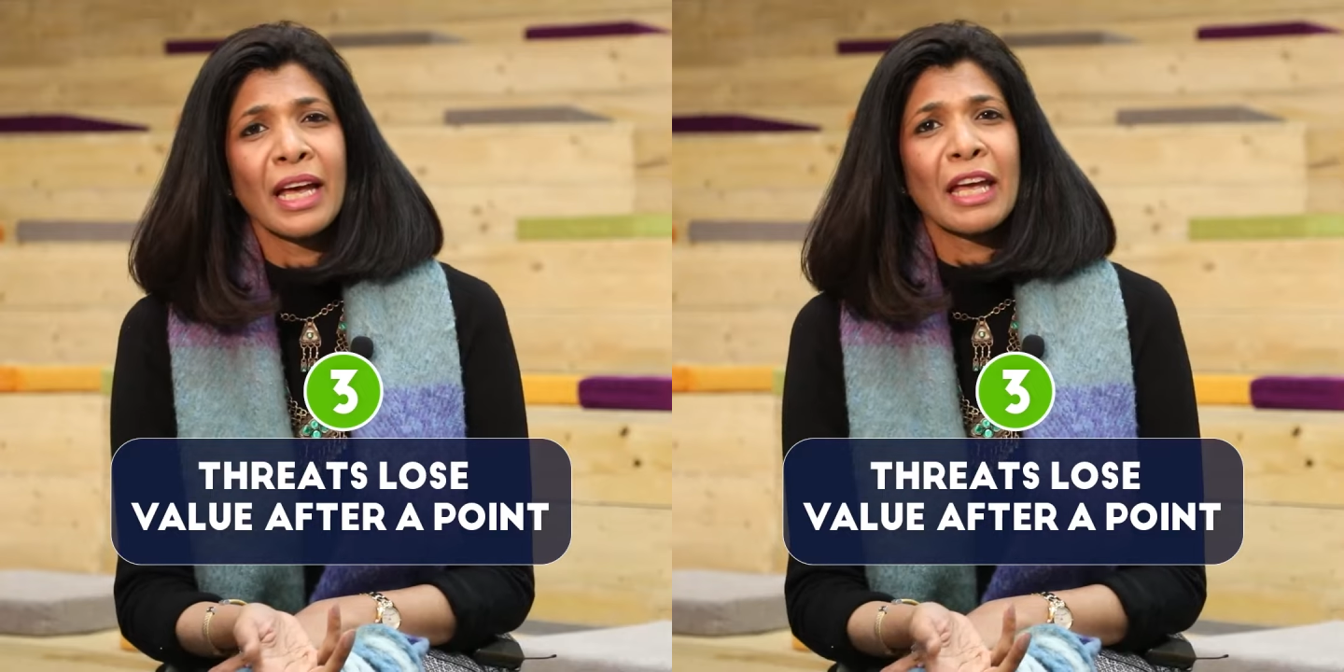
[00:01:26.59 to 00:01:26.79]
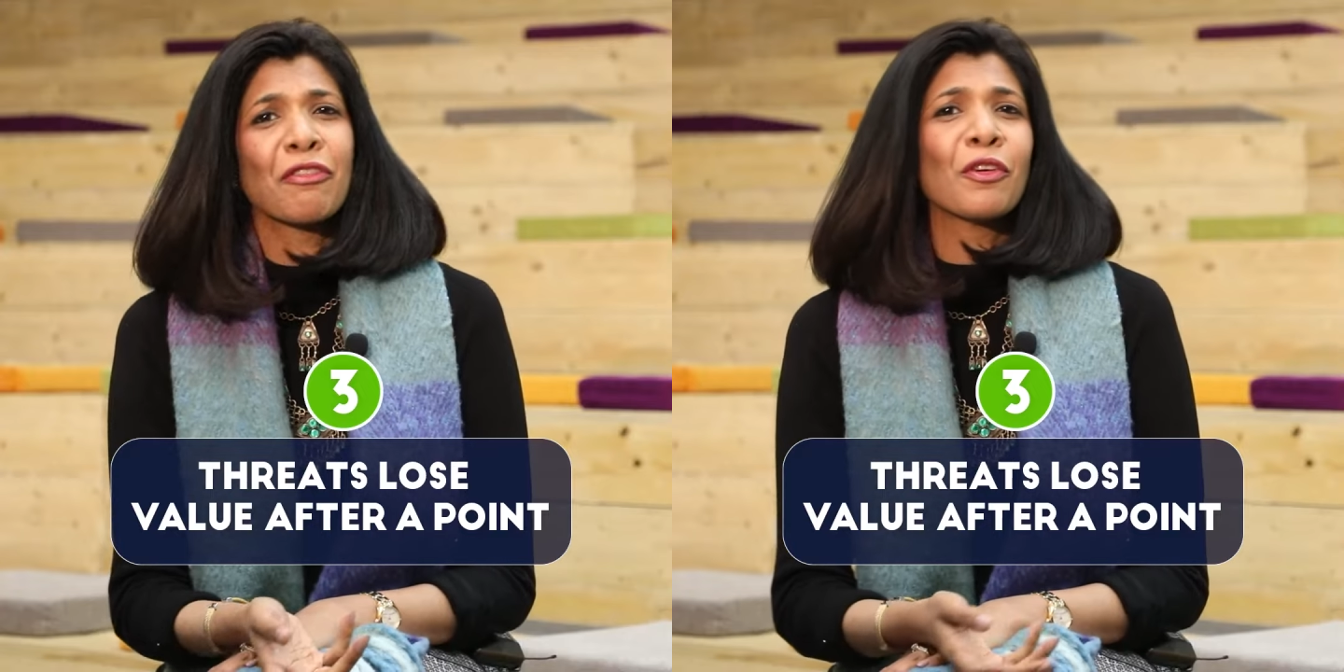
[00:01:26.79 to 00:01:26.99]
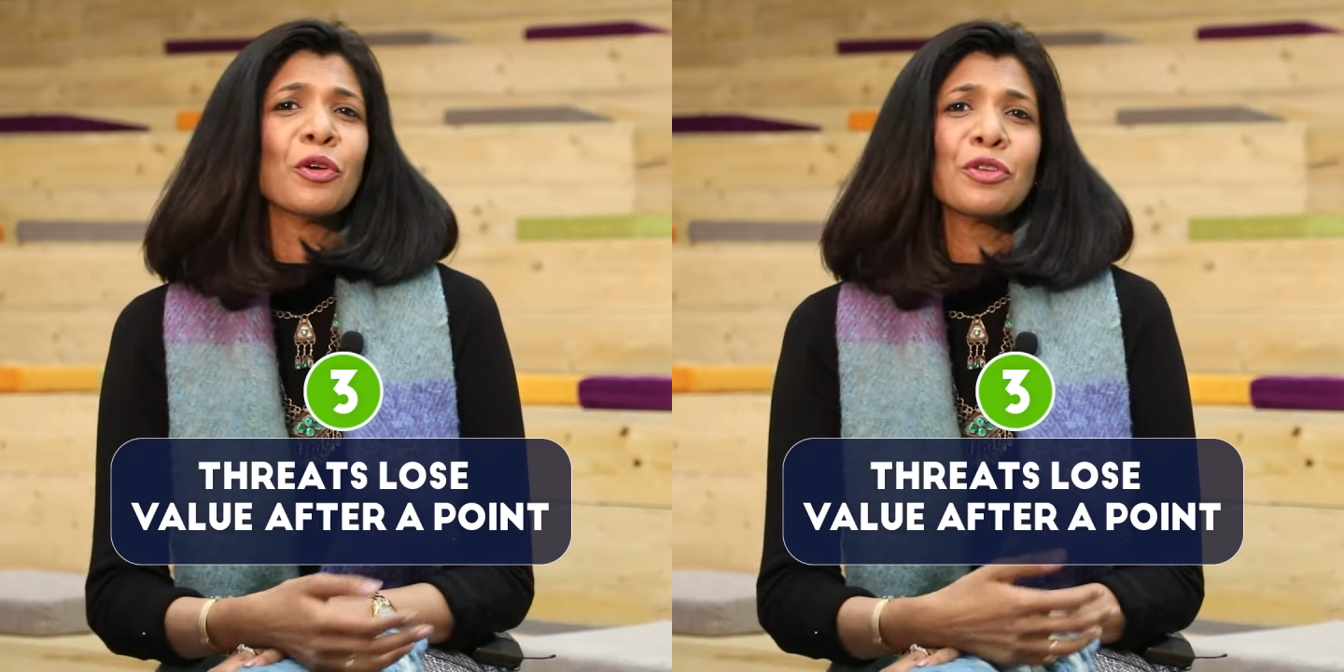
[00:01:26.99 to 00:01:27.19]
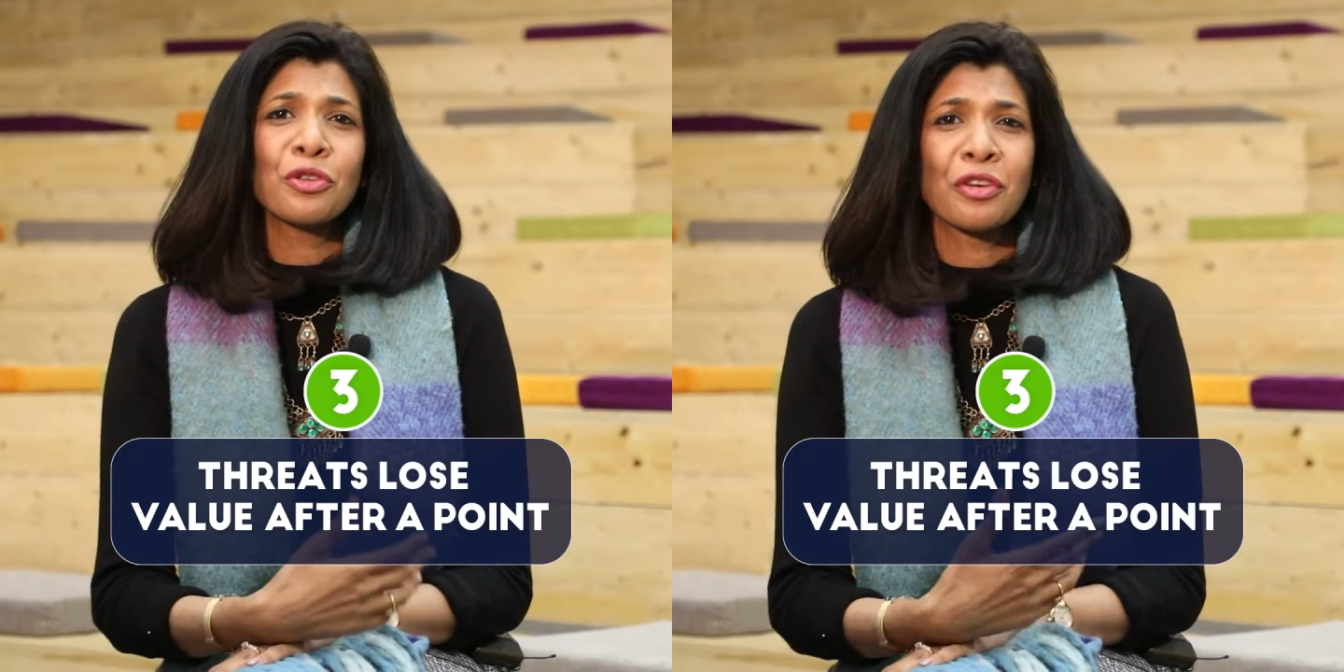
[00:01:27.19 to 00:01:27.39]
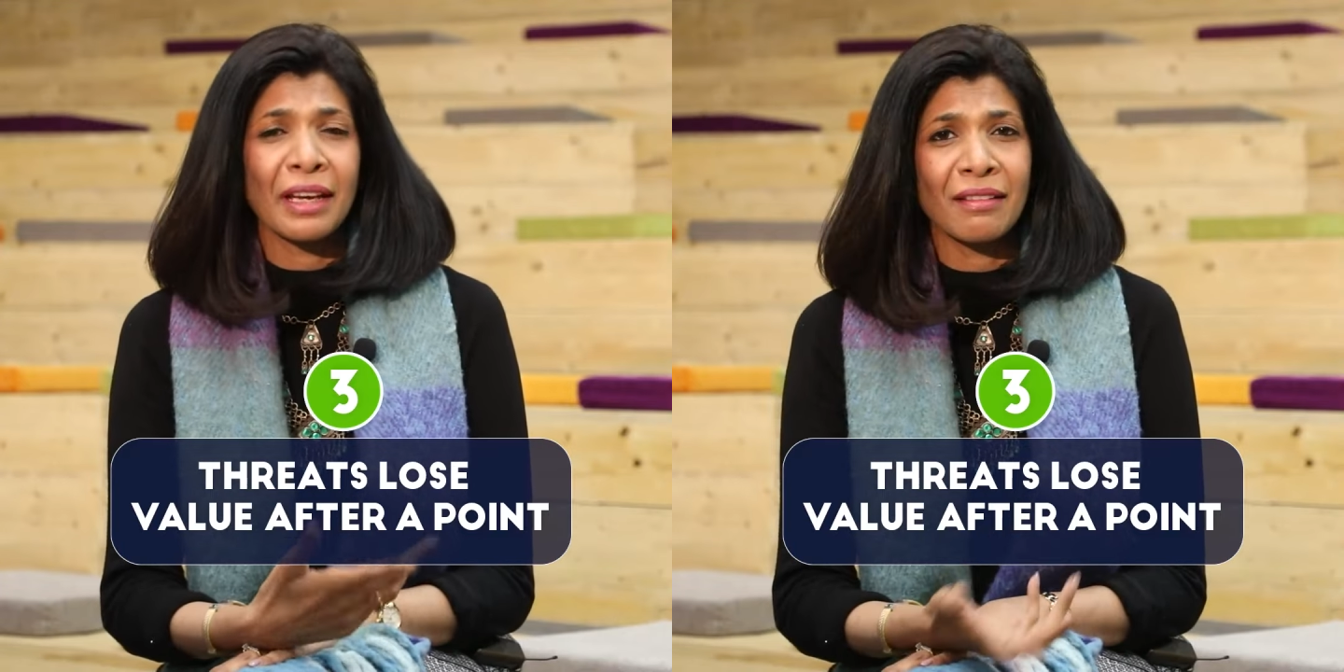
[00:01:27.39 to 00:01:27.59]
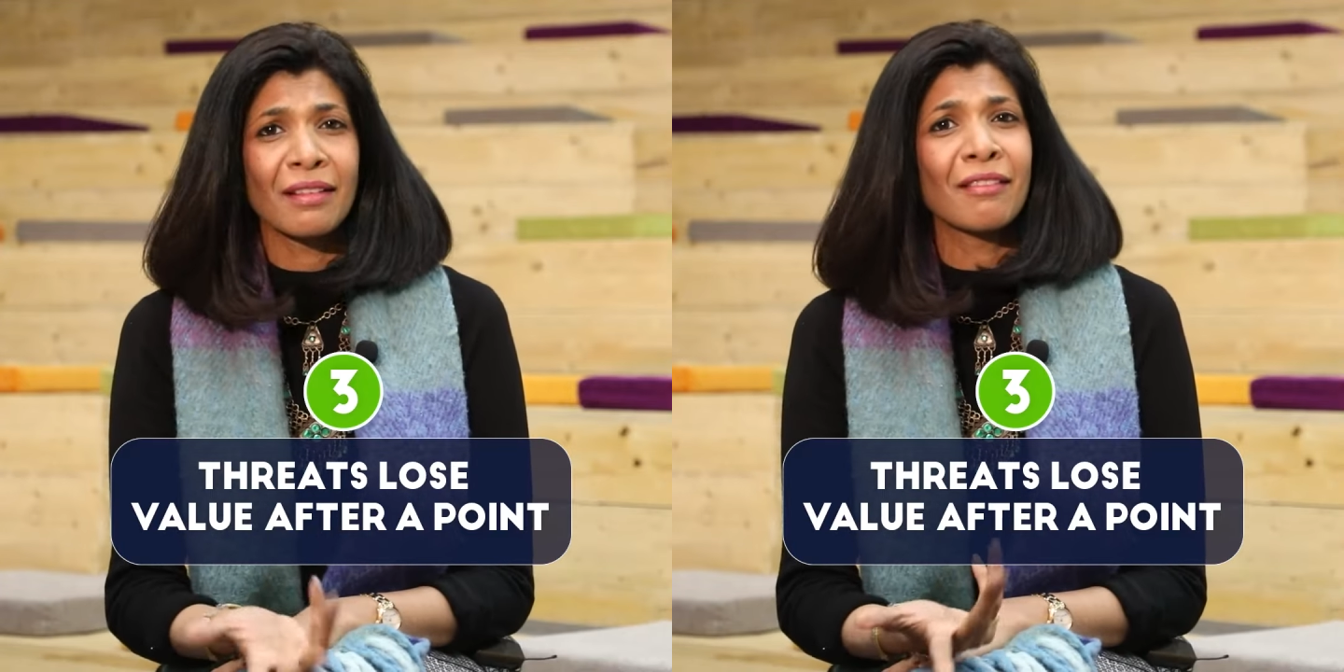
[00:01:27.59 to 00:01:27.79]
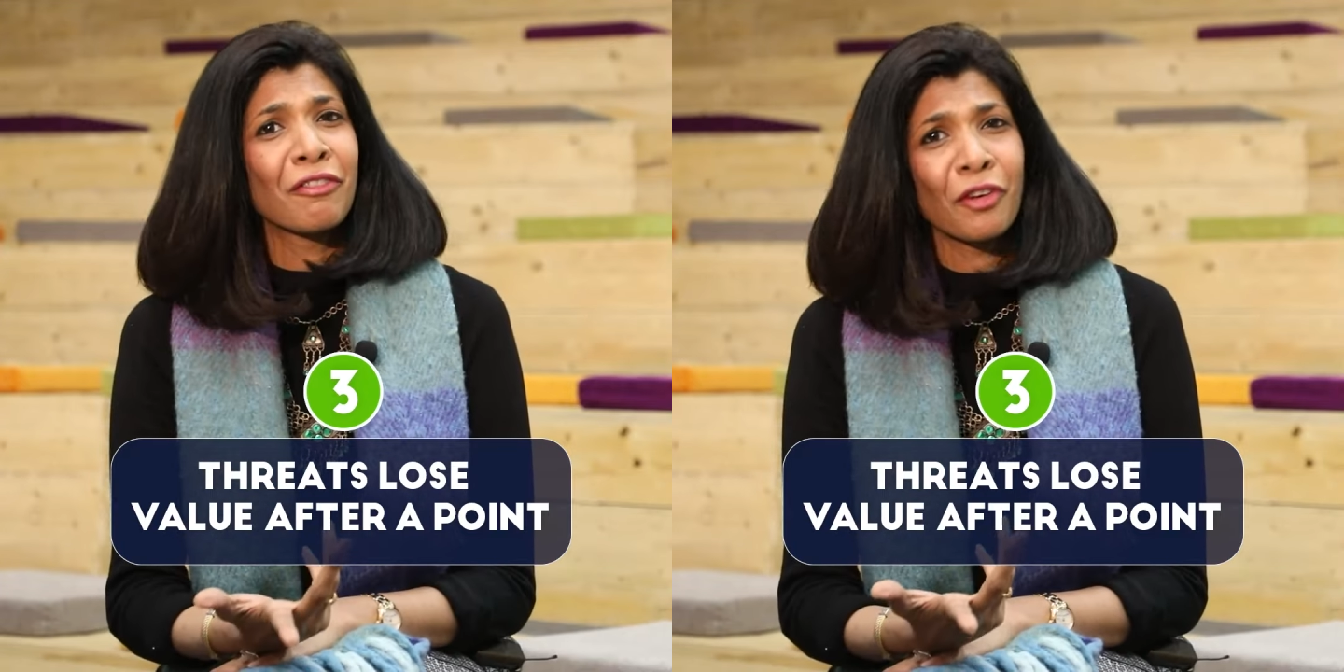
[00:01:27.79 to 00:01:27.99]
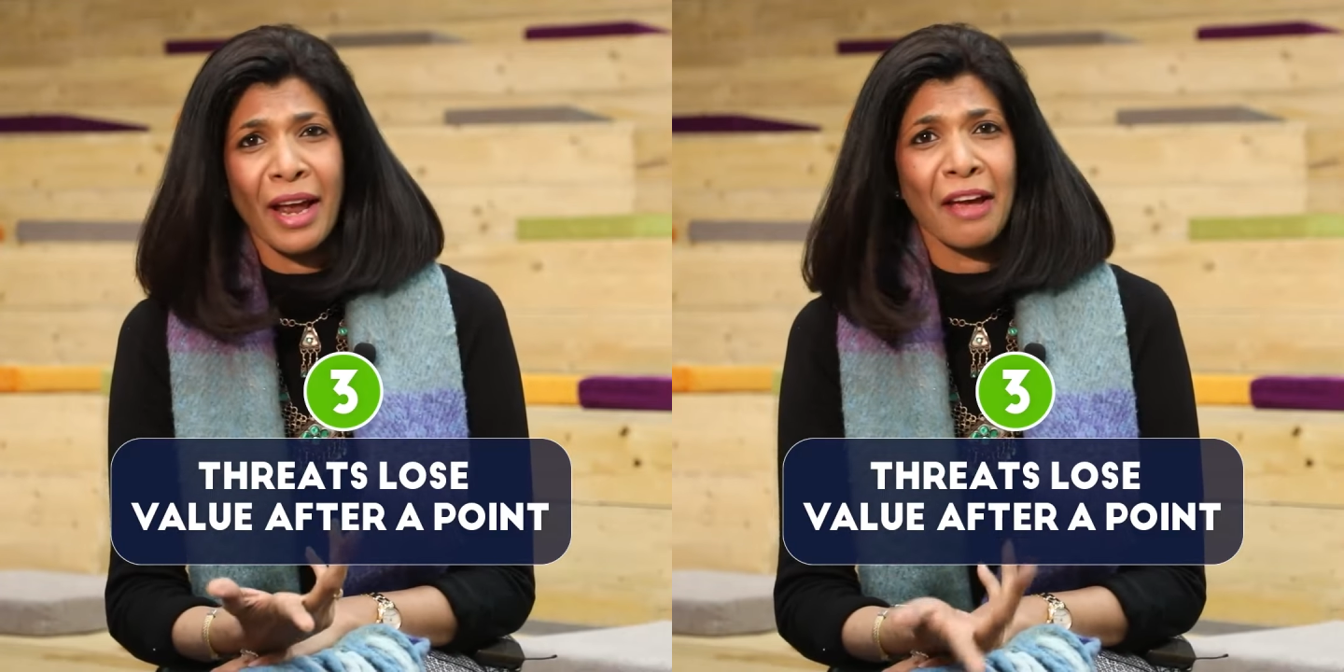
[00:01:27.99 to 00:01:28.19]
If you're going to threaten for